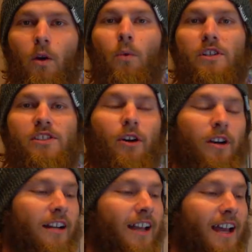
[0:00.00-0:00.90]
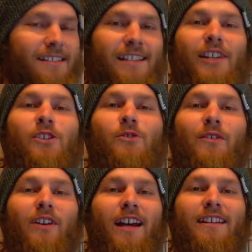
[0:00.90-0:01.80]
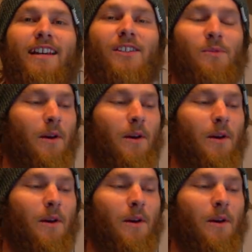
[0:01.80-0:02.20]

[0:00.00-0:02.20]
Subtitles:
What is going on, guys? It is River Rat, and yes,